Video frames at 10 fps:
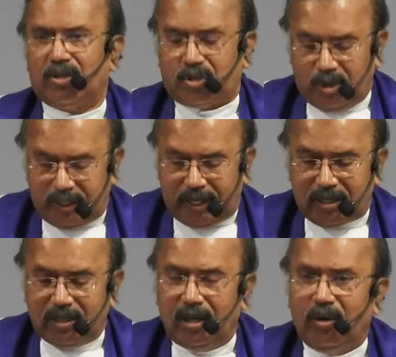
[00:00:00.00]
so
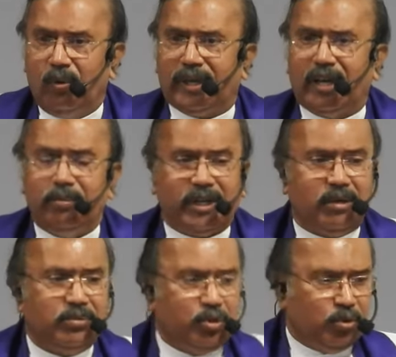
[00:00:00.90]
that we can
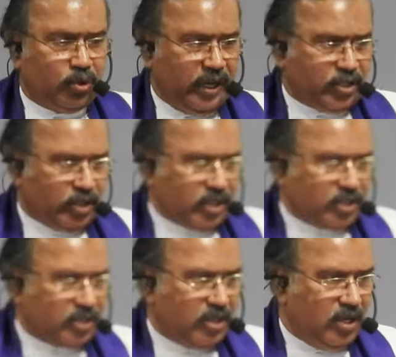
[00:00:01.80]
become new
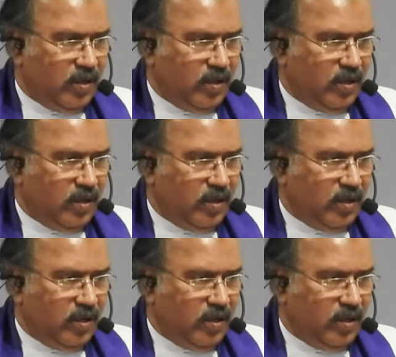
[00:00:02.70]
creatures